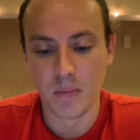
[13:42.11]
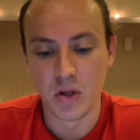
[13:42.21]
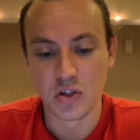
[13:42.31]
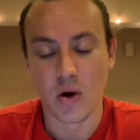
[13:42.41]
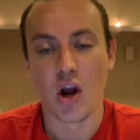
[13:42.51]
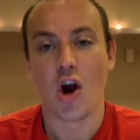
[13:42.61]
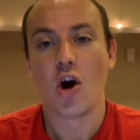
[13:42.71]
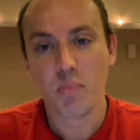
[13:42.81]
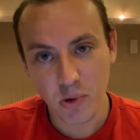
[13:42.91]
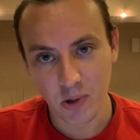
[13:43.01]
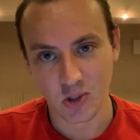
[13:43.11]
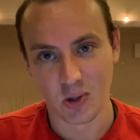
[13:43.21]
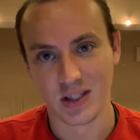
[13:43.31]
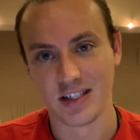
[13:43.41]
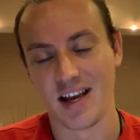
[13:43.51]
So I hope you
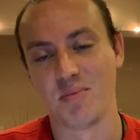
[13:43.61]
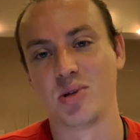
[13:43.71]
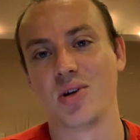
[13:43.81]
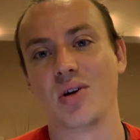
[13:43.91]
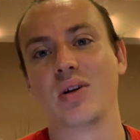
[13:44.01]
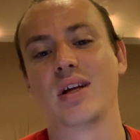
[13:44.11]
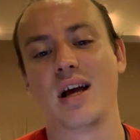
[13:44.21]
enjoyed this episode.